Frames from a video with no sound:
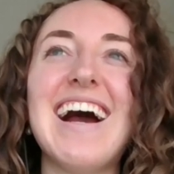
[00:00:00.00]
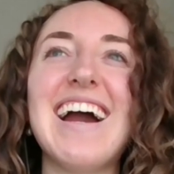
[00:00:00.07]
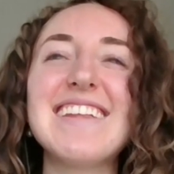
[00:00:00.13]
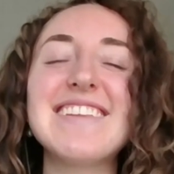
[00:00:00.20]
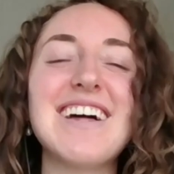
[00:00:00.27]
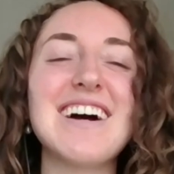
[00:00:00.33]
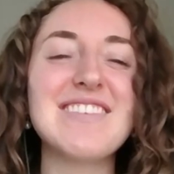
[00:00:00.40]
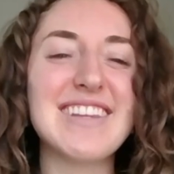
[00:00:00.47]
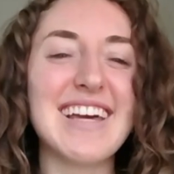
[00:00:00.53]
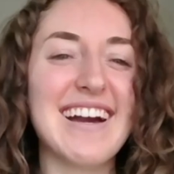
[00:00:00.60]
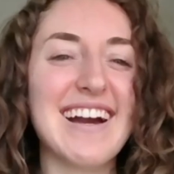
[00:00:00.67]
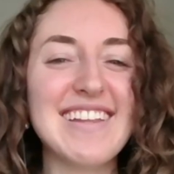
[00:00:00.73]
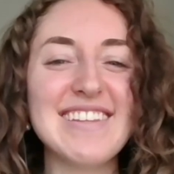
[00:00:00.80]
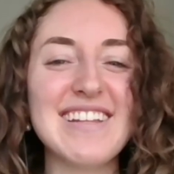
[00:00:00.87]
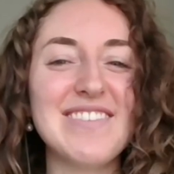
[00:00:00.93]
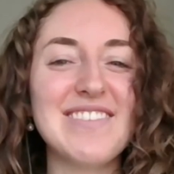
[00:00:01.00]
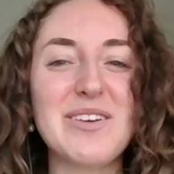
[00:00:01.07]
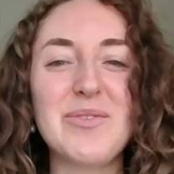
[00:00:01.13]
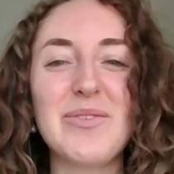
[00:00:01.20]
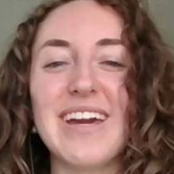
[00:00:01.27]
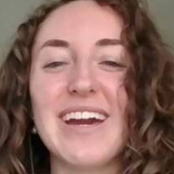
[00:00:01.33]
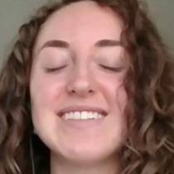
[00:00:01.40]
I love that. I love
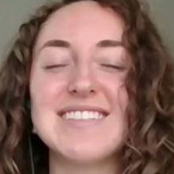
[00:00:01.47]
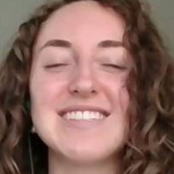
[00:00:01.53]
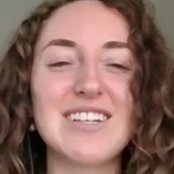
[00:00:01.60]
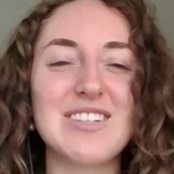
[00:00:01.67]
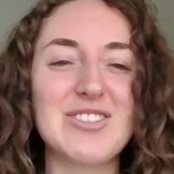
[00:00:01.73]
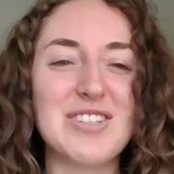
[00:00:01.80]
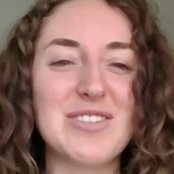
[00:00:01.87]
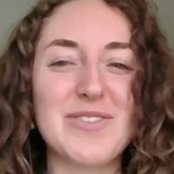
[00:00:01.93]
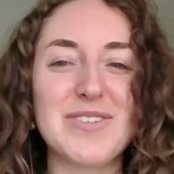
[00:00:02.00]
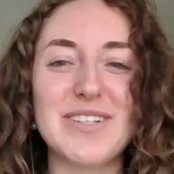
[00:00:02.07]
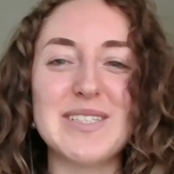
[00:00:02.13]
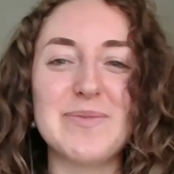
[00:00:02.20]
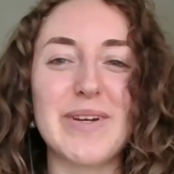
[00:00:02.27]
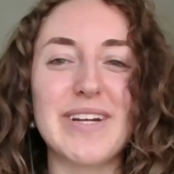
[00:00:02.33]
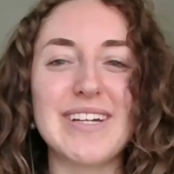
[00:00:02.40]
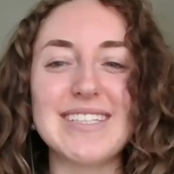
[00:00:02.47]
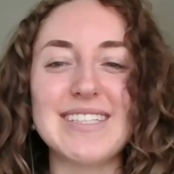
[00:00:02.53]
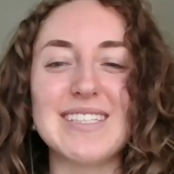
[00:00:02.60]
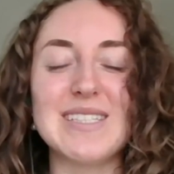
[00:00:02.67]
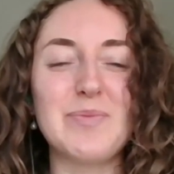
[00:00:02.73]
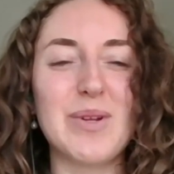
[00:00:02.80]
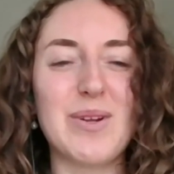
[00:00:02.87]
that we had such different
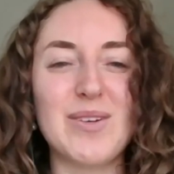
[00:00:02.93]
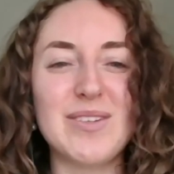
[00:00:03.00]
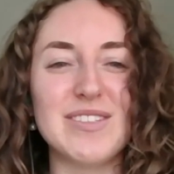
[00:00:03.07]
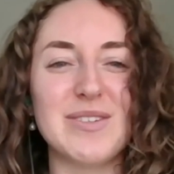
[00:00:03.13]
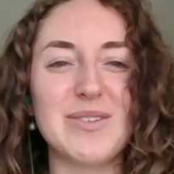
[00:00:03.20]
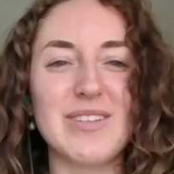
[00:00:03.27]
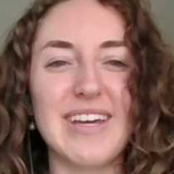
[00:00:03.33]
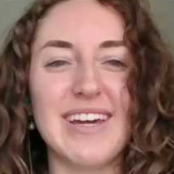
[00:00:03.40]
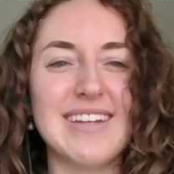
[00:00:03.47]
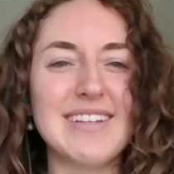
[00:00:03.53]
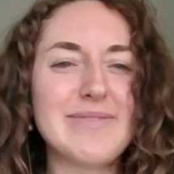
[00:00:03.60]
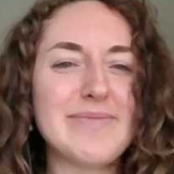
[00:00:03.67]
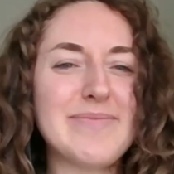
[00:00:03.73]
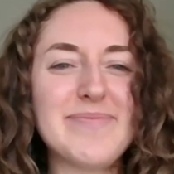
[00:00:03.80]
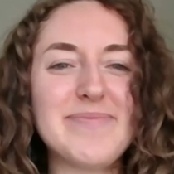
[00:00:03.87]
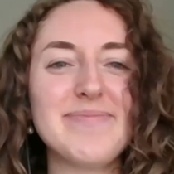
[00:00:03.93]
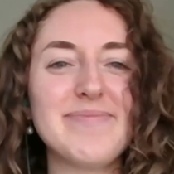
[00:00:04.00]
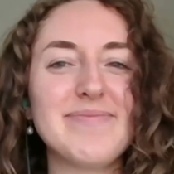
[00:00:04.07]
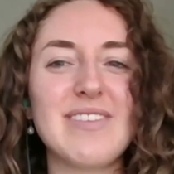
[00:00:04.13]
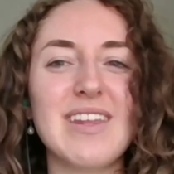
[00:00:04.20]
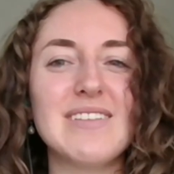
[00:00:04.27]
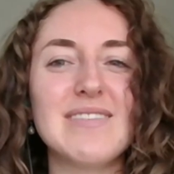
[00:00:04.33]
experiences, but also like
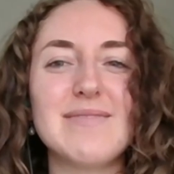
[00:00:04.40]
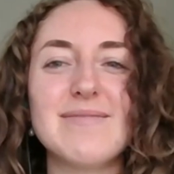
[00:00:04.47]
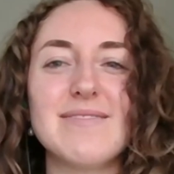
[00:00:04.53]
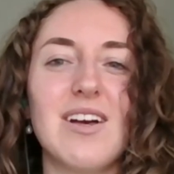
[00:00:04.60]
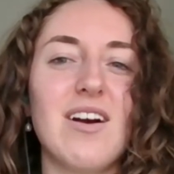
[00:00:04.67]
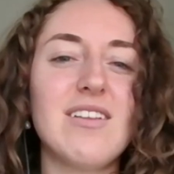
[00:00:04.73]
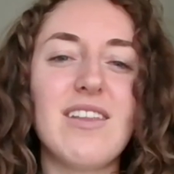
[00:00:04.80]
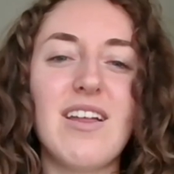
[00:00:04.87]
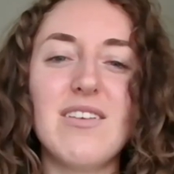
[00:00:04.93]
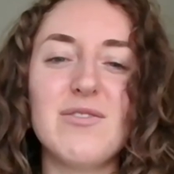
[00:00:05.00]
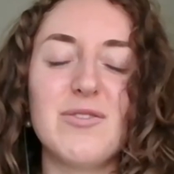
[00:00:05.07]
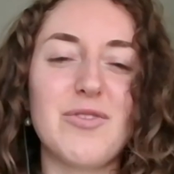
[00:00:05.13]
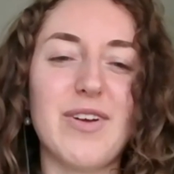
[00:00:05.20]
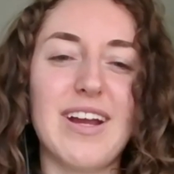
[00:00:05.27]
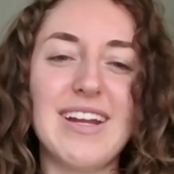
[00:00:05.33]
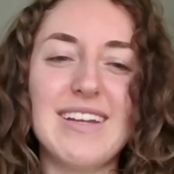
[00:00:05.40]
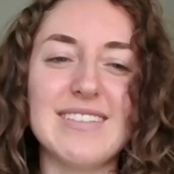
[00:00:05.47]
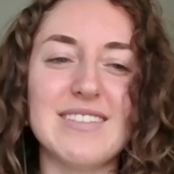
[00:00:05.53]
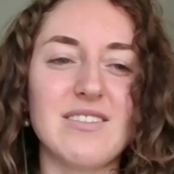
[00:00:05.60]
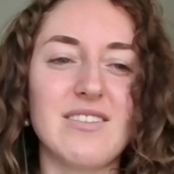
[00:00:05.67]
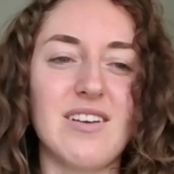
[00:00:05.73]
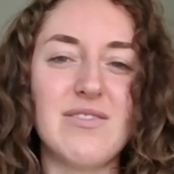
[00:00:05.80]
it a love of writing is
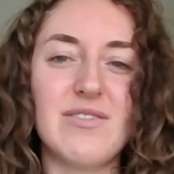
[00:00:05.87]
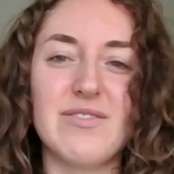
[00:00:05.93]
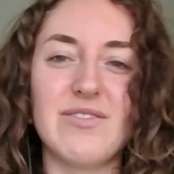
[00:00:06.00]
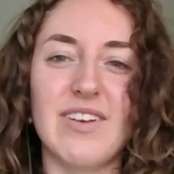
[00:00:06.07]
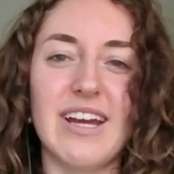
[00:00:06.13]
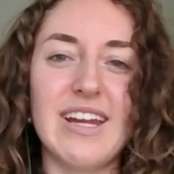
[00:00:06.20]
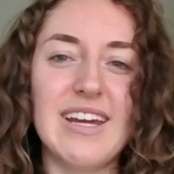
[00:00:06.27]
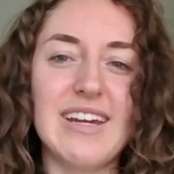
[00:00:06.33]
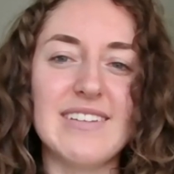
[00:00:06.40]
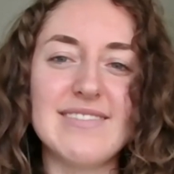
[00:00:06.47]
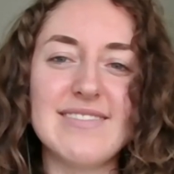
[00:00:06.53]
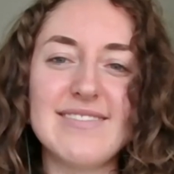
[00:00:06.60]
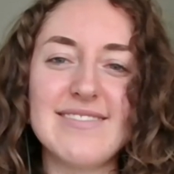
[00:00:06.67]
a love of writing.